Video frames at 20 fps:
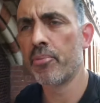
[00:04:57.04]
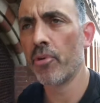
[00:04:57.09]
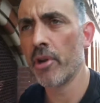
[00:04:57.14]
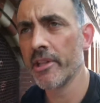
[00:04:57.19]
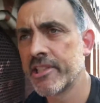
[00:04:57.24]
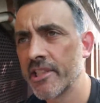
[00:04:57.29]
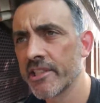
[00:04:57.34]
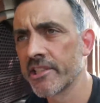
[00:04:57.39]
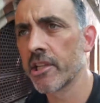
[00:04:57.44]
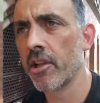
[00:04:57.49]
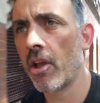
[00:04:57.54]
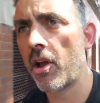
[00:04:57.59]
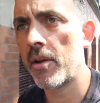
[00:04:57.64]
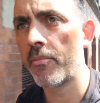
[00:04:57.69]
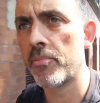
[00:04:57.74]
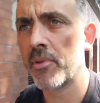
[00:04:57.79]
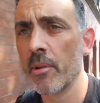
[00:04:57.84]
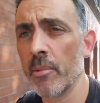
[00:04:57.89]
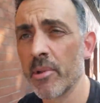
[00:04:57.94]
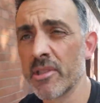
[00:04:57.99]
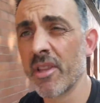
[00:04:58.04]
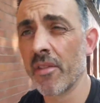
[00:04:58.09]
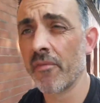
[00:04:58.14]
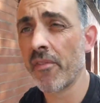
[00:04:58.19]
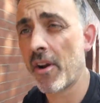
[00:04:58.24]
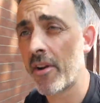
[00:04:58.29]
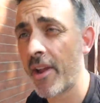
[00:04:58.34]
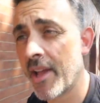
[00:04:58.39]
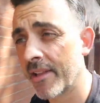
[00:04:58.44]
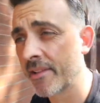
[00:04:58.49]
British Library, which is
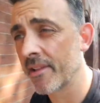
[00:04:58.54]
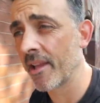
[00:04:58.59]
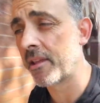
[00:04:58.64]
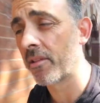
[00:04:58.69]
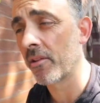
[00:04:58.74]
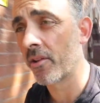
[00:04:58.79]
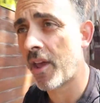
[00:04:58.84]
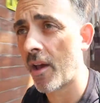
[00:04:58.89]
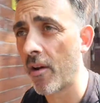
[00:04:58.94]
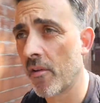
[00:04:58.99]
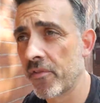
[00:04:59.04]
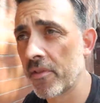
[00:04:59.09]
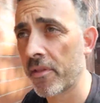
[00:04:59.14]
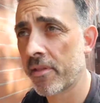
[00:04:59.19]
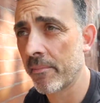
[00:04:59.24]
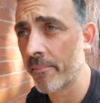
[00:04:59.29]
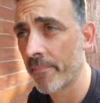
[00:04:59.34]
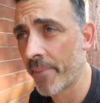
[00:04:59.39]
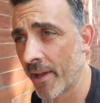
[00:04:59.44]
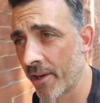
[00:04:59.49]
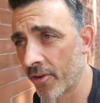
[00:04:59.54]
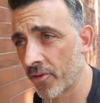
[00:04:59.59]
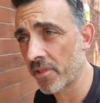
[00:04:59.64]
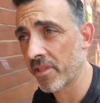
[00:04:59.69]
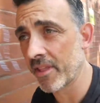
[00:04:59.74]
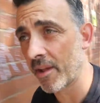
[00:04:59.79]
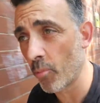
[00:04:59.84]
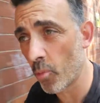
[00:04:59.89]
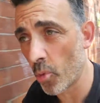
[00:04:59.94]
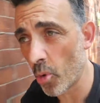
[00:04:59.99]
very handy because I get off at St
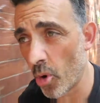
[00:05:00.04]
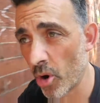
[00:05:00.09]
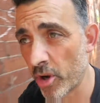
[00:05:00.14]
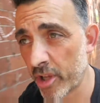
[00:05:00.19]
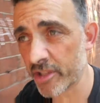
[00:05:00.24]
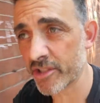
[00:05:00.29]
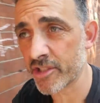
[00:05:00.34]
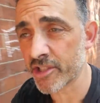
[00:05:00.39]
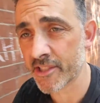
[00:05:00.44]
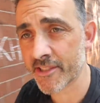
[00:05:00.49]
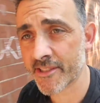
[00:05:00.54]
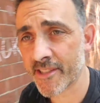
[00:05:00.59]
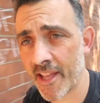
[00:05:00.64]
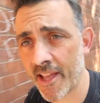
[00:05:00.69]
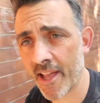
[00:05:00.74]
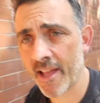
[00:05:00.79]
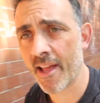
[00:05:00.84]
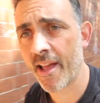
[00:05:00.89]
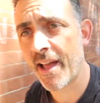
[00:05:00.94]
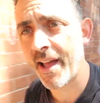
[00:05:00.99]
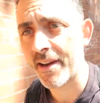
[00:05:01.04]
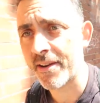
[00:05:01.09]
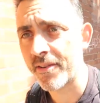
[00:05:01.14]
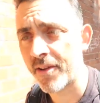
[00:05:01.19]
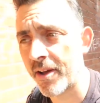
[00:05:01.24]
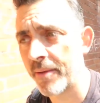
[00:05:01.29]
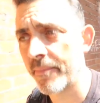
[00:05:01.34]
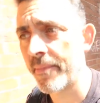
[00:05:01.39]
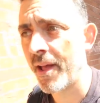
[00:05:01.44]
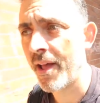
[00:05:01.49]
Pancras and walk just there, and
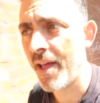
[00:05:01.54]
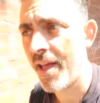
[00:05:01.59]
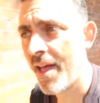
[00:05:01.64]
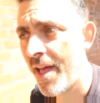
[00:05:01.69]
I'm